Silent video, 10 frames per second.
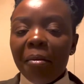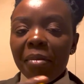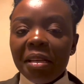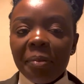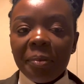
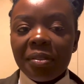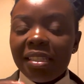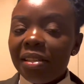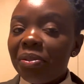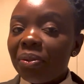Many people
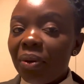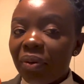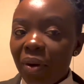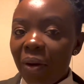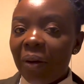tend to go
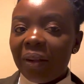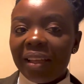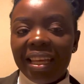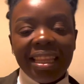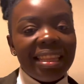
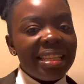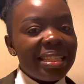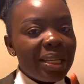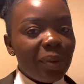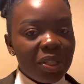wrong in
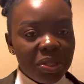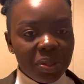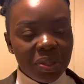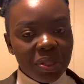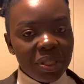this
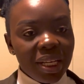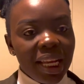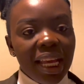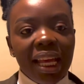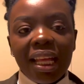question.
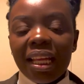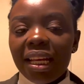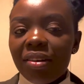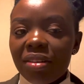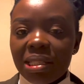
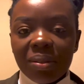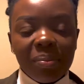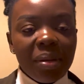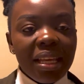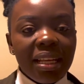
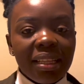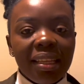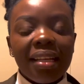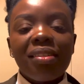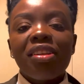Reason being,
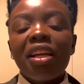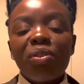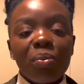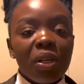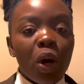they are
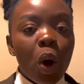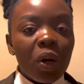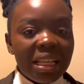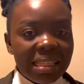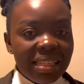trying to be
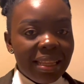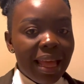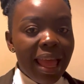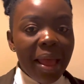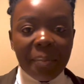honest in
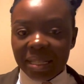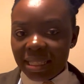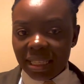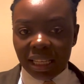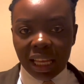the
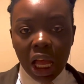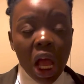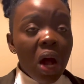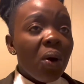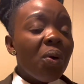embassy.
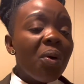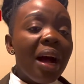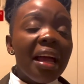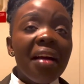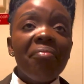Oh,
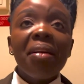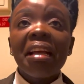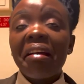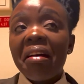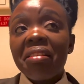I have my
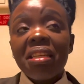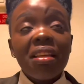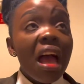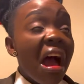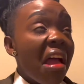
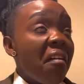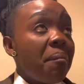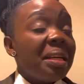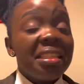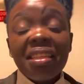cousin, I
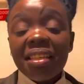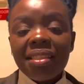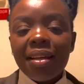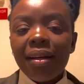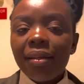have my
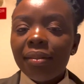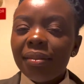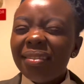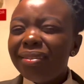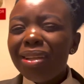sister.
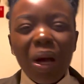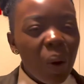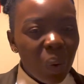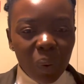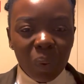
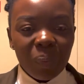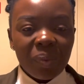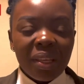No.